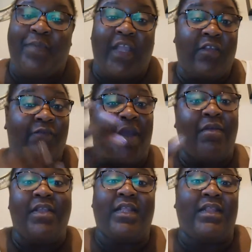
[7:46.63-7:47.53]
because of
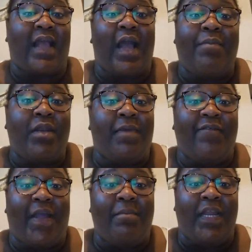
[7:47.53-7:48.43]
various things that happened in my
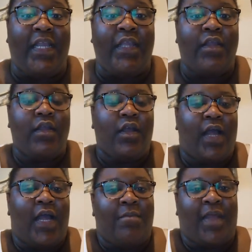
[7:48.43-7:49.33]
family.
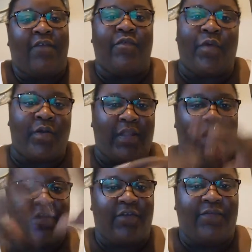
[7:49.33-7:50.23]
Everyone
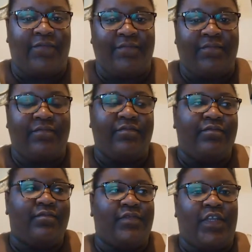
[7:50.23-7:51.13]
kind of,
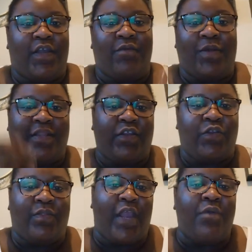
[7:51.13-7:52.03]
went to
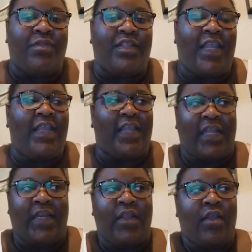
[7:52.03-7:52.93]
do their own thing,
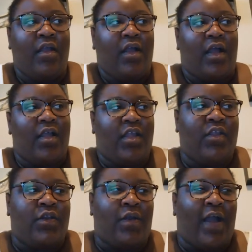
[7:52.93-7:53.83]
and,
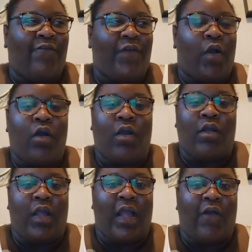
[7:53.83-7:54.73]
I
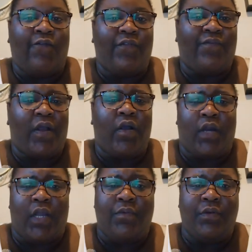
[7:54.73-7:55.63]
often felt
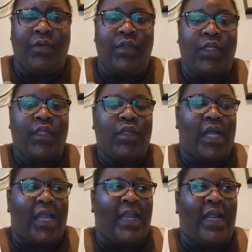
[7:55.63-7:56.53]
alone.
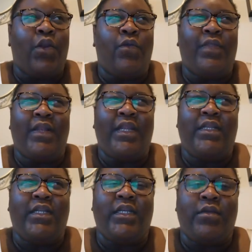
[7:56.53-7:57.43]
And I know that they
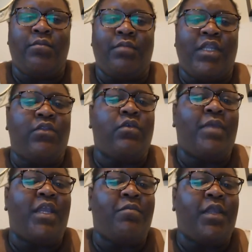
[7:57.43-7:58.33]
didn't mean to
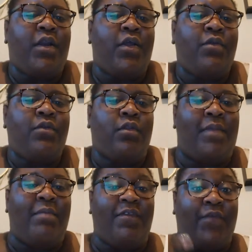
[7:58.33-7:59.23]
make
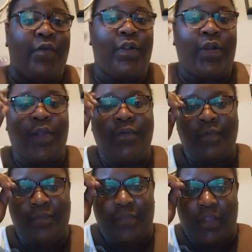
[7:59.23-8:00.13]
me feel
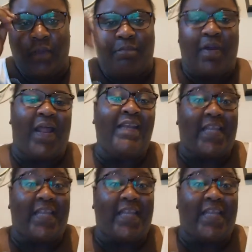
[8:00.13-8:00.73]
alone, but I